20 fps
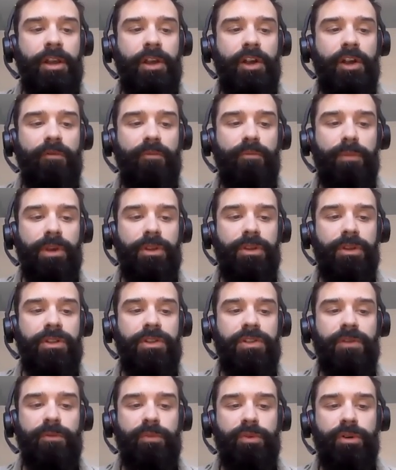of
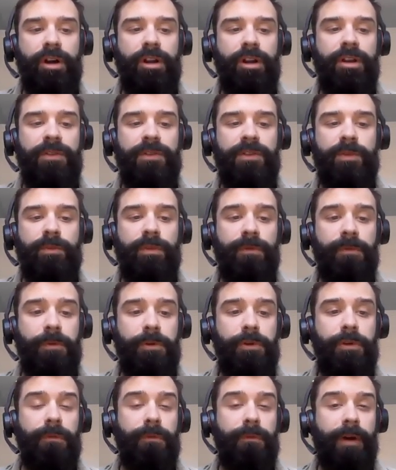millions of products
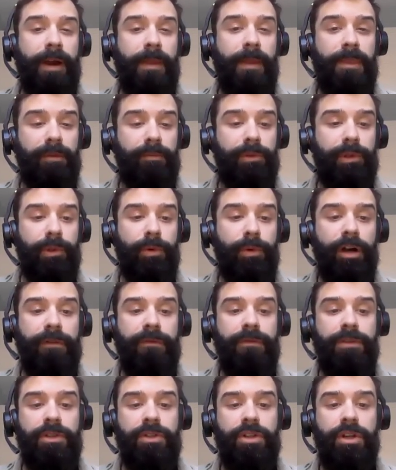before you find that blue
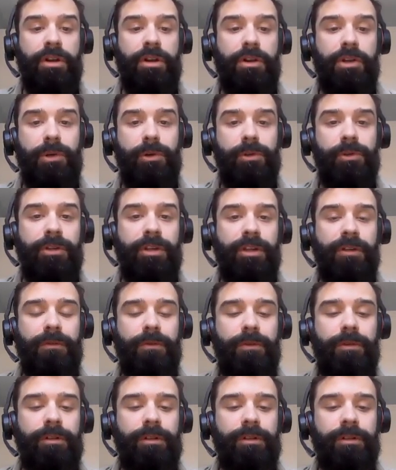office chair you were looking
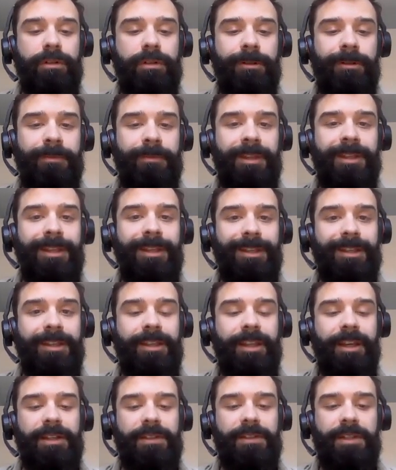for.
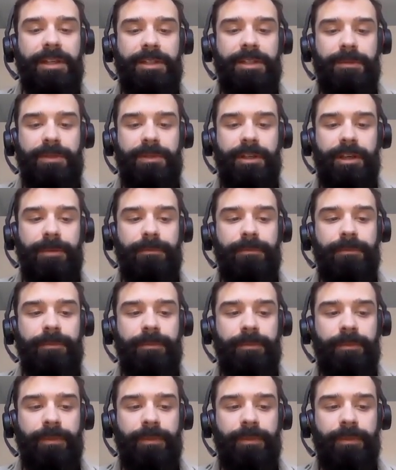That could take some time.